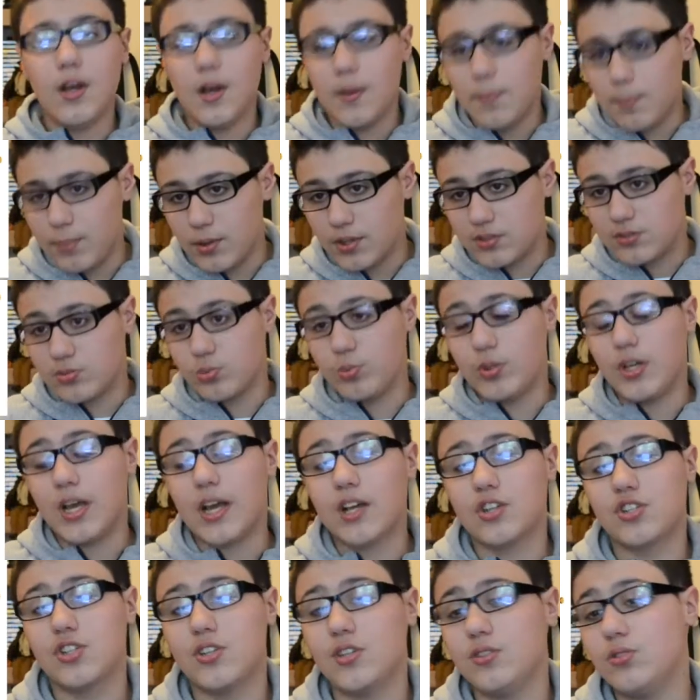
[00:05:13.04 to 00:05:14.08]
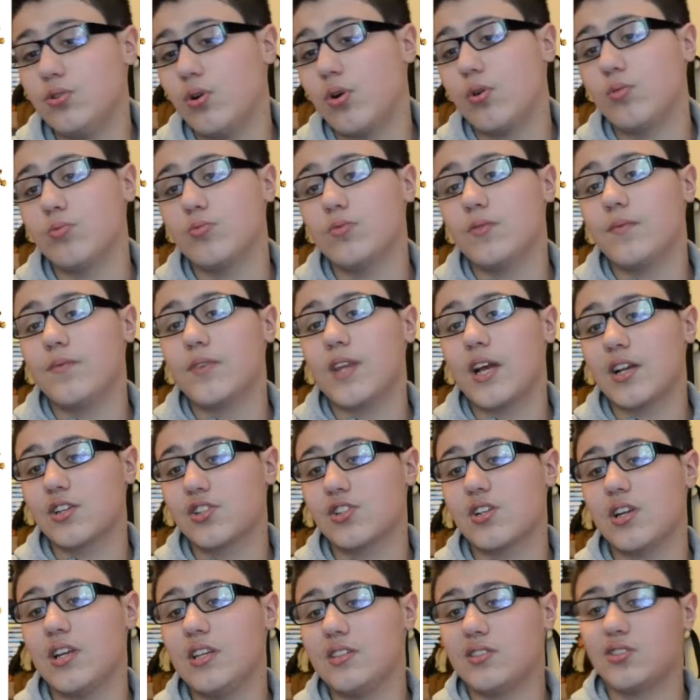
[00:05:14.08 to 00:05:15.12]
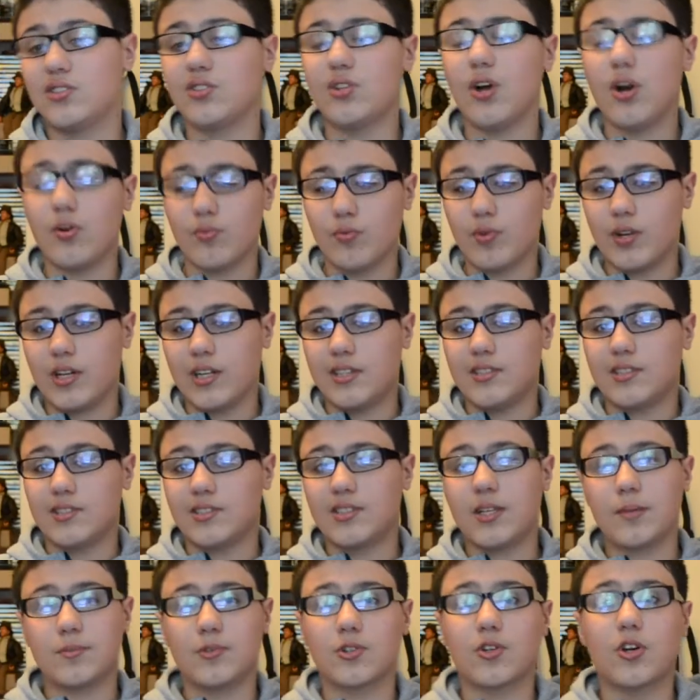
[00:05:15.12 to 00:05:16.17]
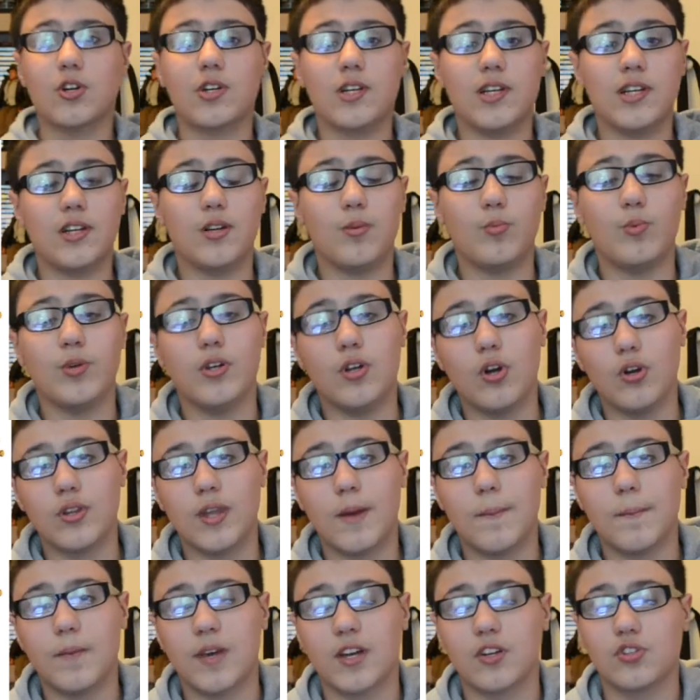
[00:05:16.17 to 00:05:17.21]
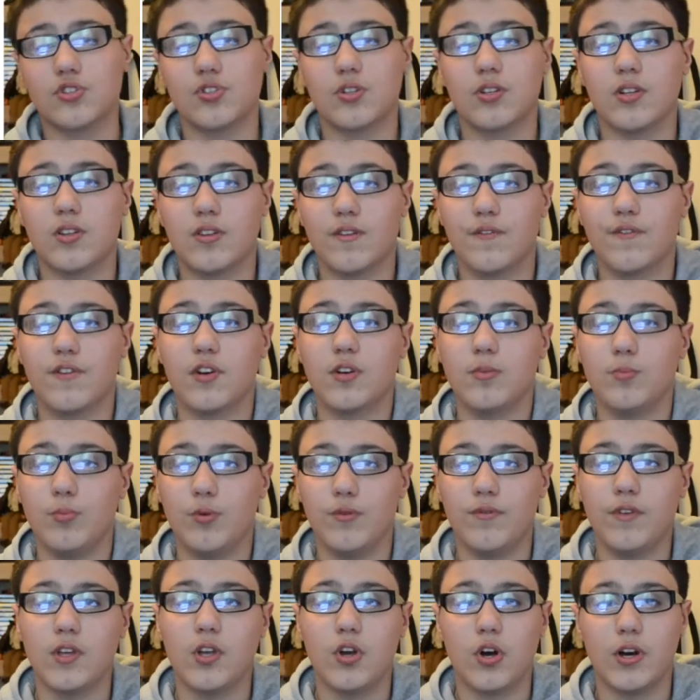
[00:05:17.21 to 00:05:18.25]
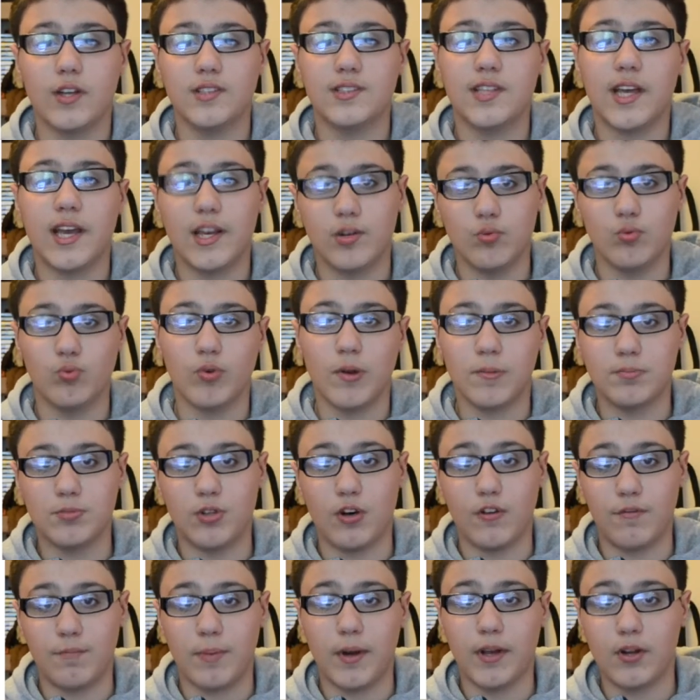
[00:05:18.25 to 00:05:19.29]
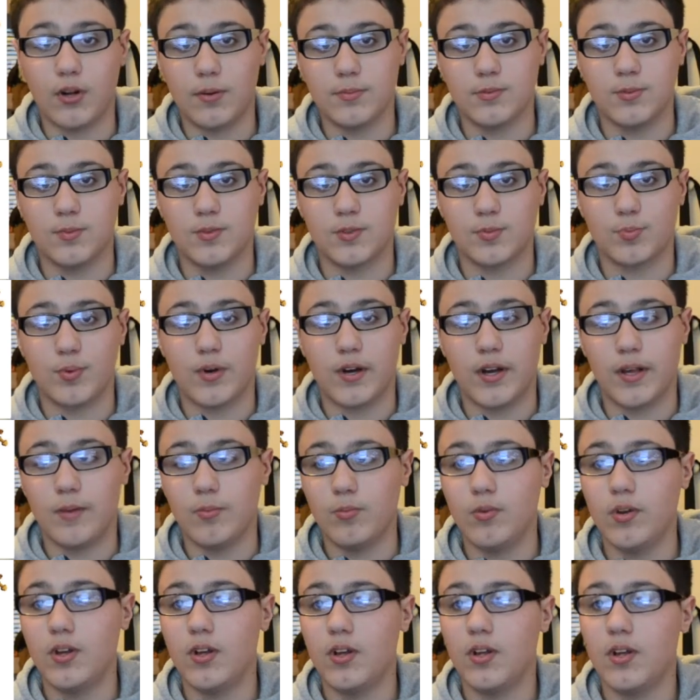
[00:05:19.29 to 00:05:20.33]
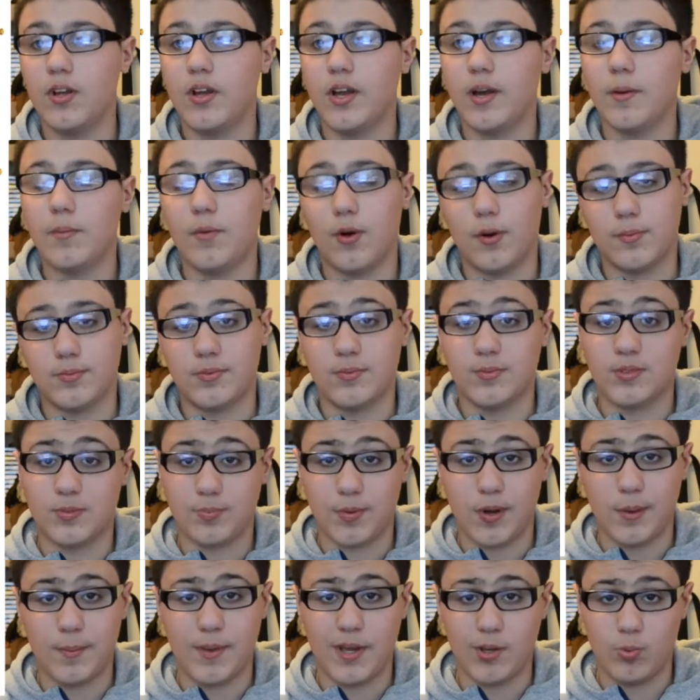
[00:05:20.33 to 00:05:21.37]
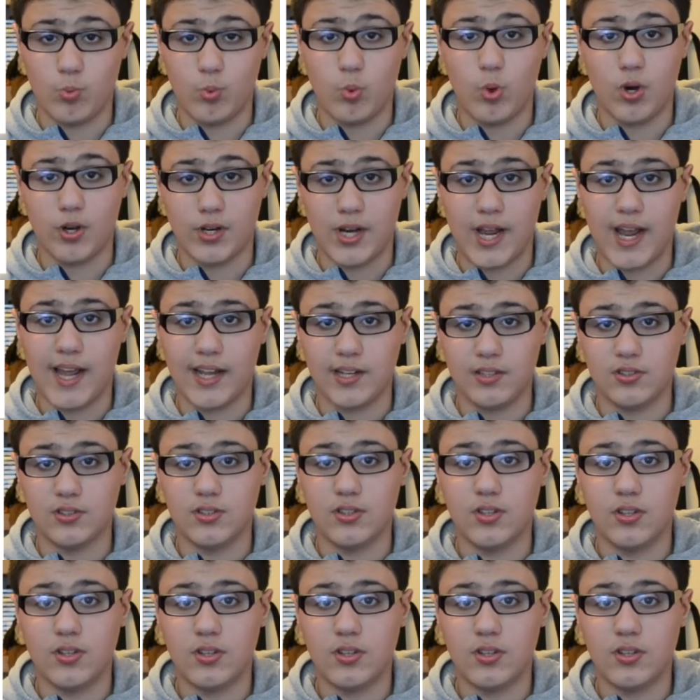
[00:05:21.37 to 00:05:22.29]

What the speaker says: But we actually don't... Actually, it's not really Decepticon leader. We know that Megatron in the 3rd movie got his head ripped off by Optimus Prime. And Optimus Prime had 1 hand.